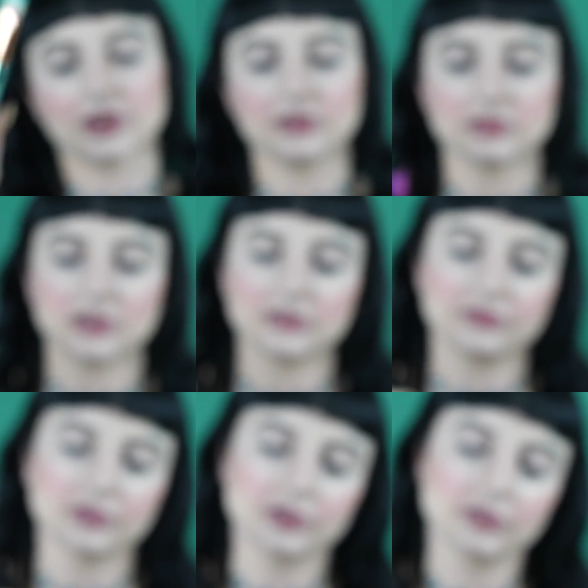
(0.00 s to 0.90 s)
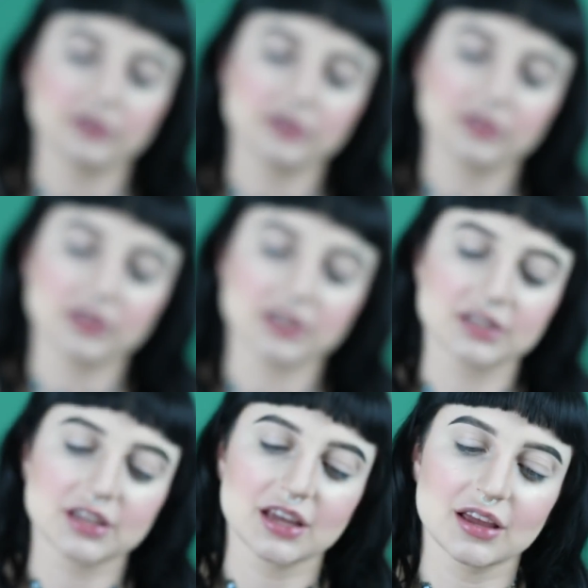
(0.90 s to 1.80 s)
why I use it for
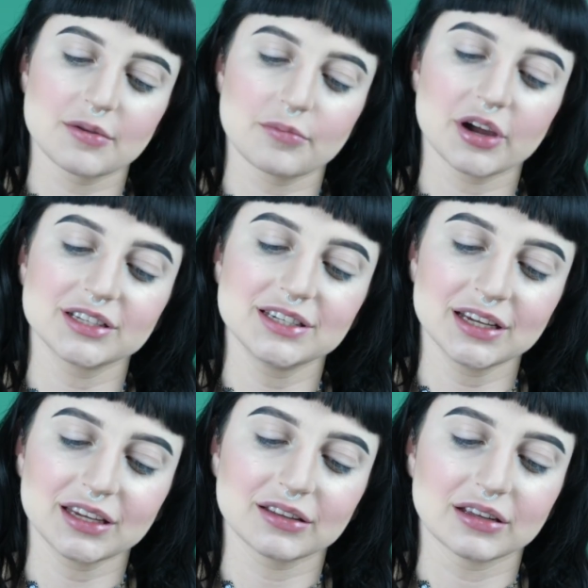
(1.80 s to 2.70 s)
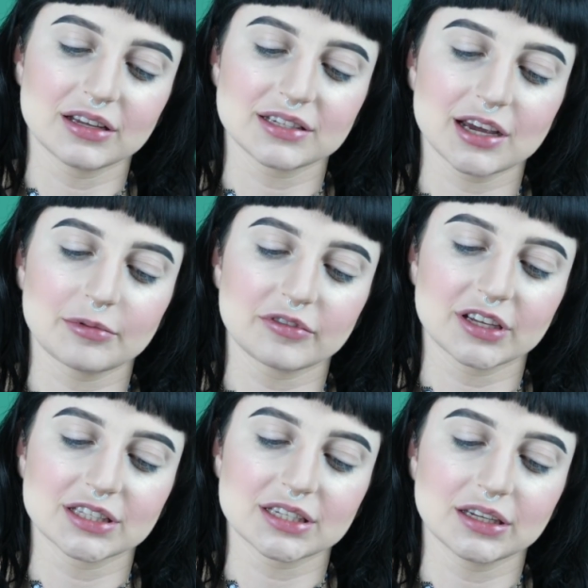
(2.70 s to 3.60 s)
this particular type of
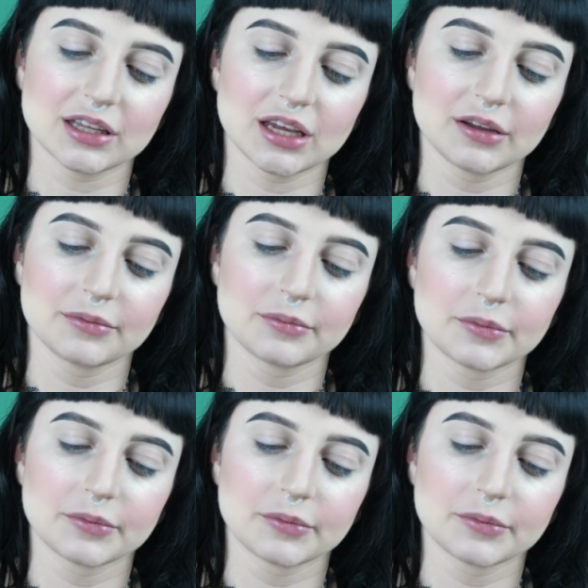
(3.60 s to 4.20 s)
concealing.